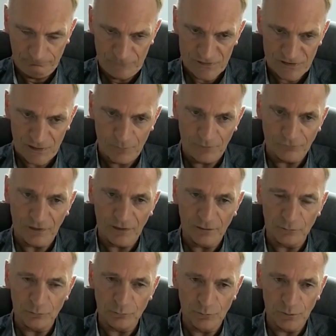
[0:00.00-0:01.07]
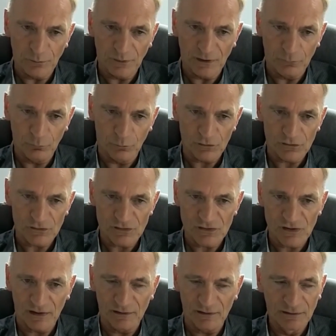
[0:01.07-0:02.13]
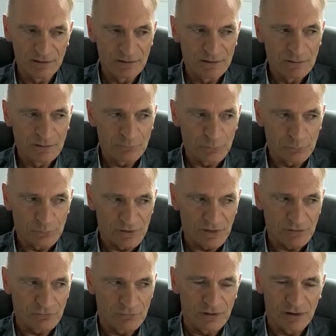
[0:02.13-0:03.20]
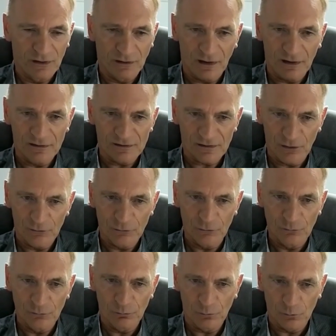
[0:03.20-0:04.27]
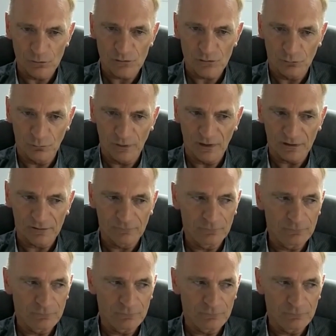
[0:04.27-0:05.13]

semi-final when we played Waterside, but we didn't realise how good Porto were.